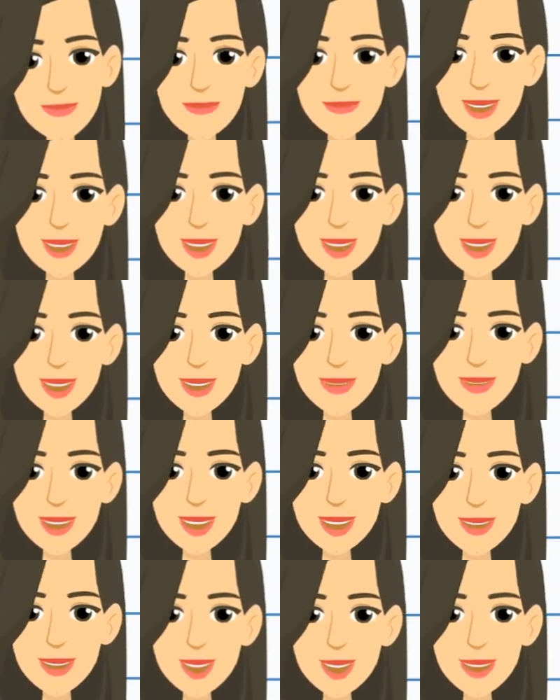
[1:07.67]
they vote for who
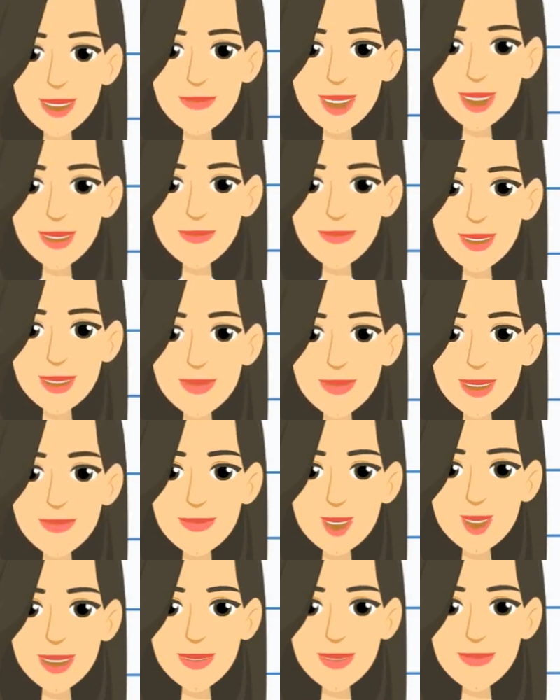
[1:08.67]
they think is the
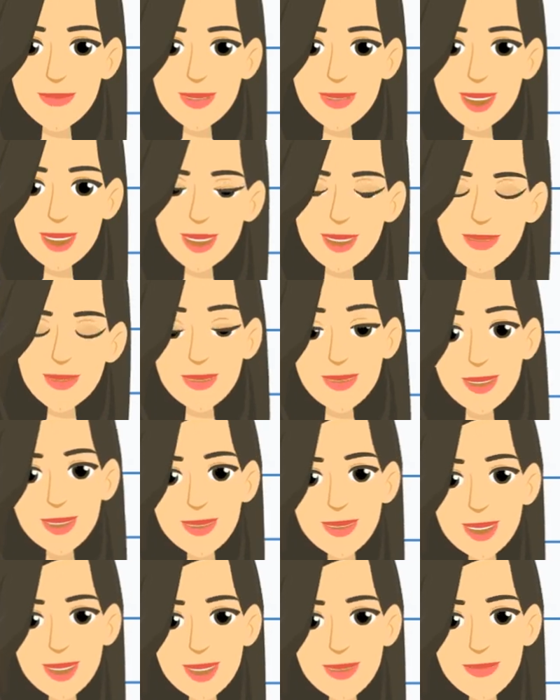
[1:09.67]
best candidate for the
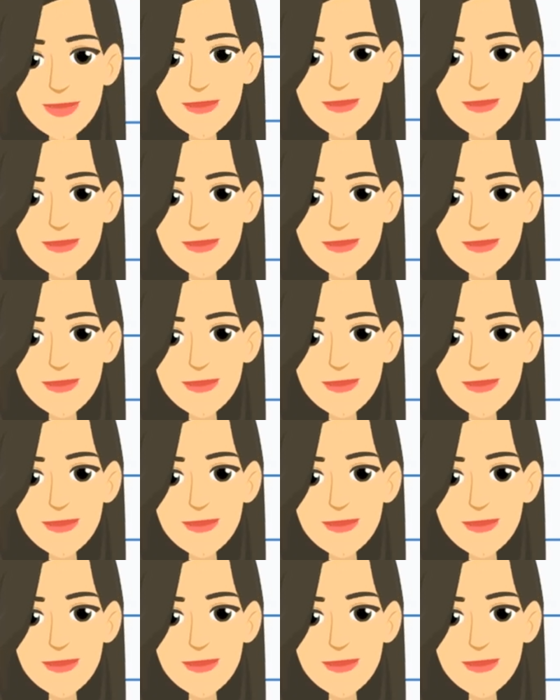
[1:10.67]
job.